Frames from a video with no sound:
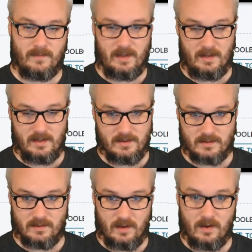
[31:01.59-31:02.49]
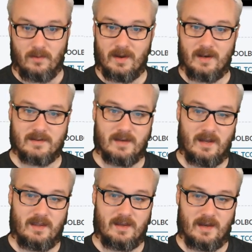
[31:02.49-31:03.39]
It is slow and it's
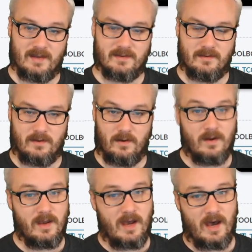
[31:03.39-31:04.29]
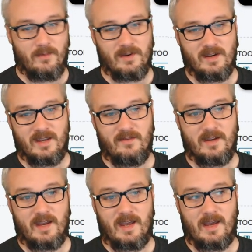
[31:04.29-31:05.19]
highly casted though. I'm going to give
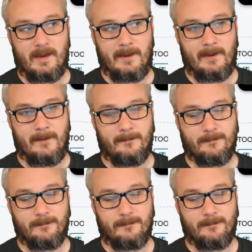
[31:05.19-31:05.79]
it a